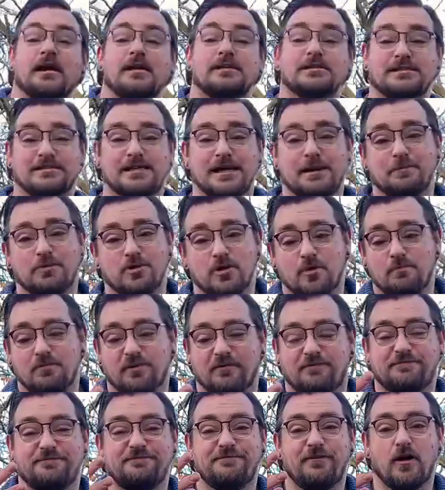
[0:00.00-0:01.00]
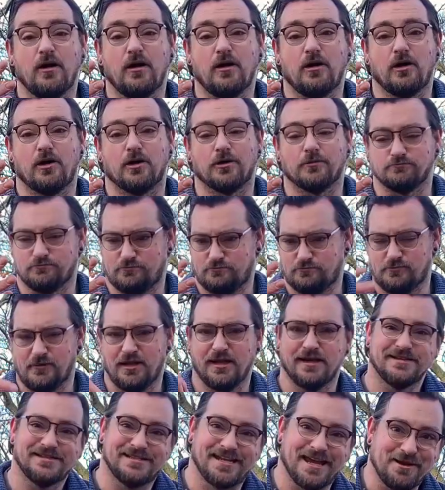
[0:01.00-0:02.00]
Tip number 4
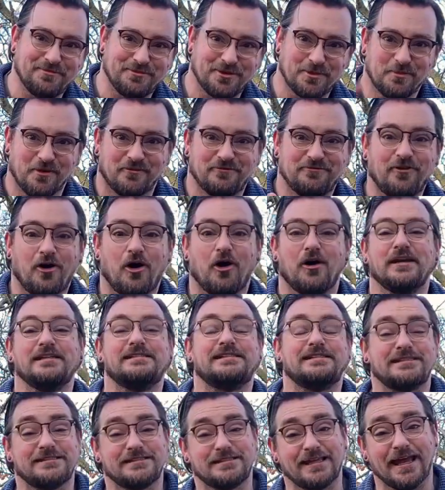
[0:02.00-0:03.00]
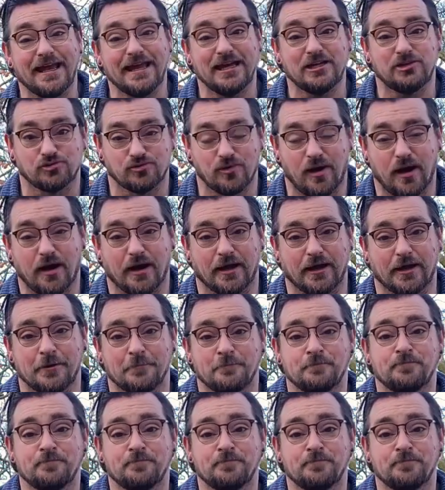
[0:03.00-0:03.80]
is stay dry.